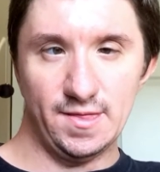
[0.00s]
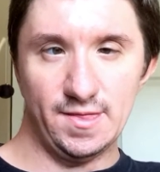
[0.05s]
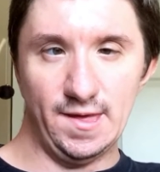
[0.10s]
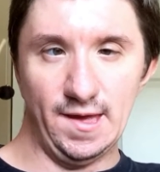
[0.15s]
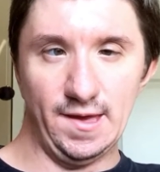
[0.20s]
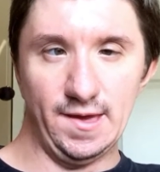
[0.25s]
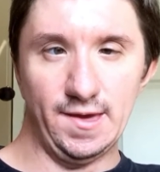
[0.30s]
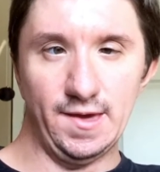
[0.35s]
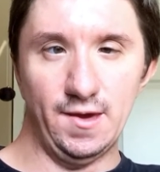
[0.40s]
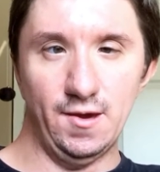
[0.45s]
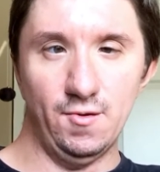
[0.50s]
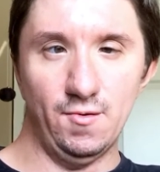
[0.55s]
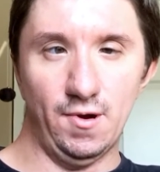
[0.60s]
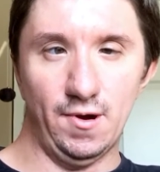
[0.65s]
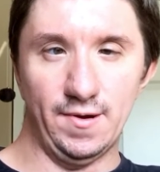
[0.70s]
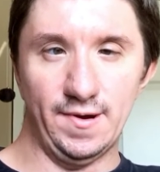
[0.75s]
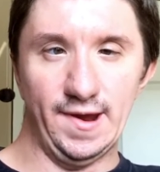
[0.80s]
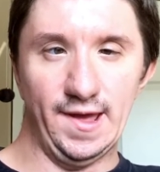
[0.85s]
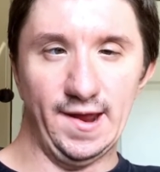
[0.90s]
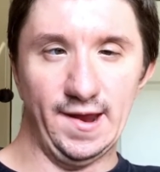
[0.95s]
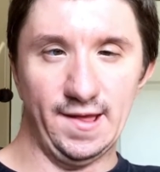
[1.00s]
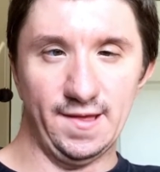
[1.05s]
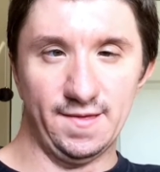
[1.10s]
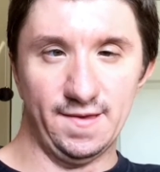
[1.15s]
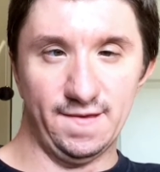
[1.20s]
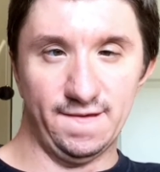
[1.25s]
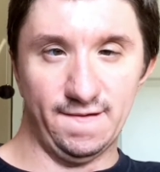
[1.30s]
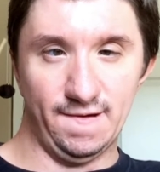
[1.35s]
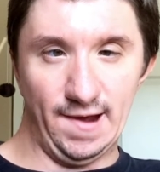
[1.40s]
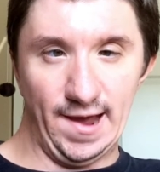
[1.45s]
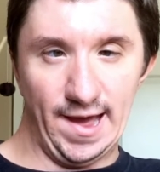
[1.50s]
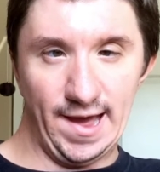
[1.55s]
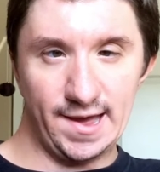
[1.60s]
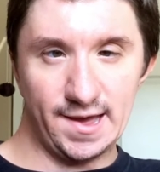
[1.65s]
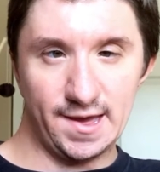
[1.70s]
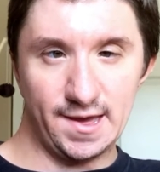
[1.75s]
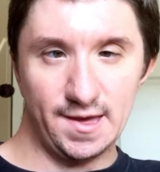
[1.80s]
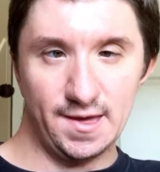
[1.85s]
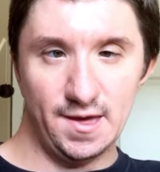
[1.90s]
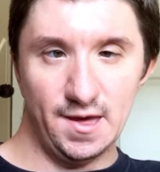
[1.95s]
that you are needing to track.
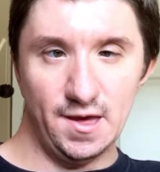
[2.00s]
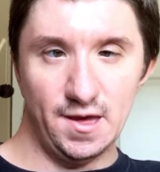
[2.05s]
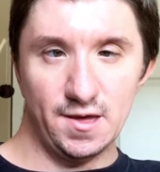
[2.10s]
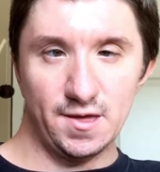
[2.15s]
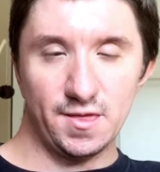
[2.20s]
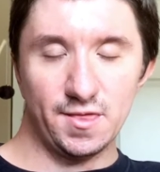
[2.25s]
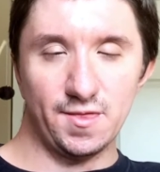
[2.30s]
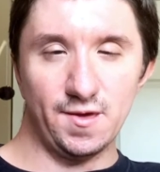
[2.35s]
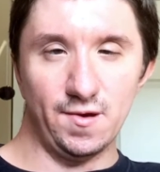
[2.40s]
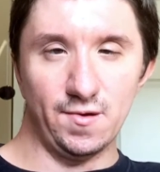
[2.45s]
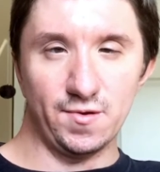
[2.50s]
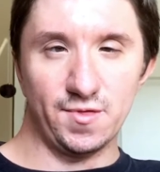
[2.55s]
So